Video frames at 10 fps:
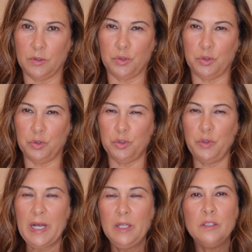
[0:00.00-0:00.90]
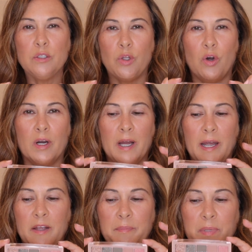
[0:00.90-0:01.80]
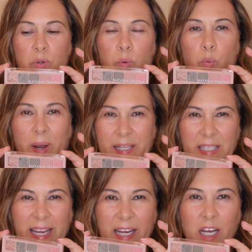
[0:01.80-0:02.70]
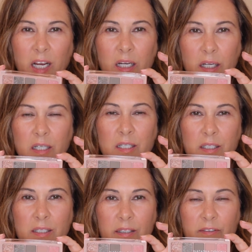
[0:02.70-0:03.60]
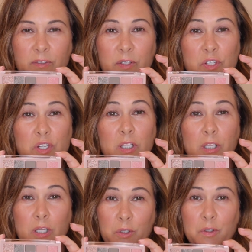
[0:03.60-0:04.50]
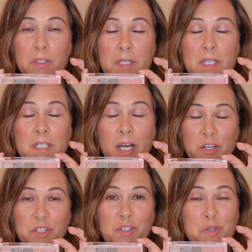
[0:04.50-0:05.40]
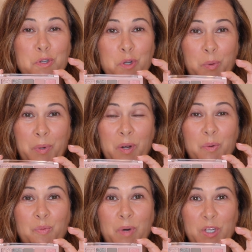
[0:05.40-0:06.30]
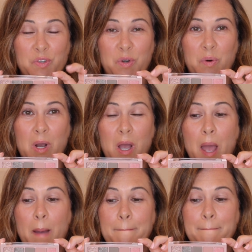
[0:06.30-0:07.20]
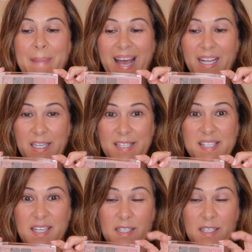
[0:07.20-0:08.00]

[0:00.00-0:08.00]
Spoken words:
do you know how long I have been waiting for this little Natasha Denona retro palette?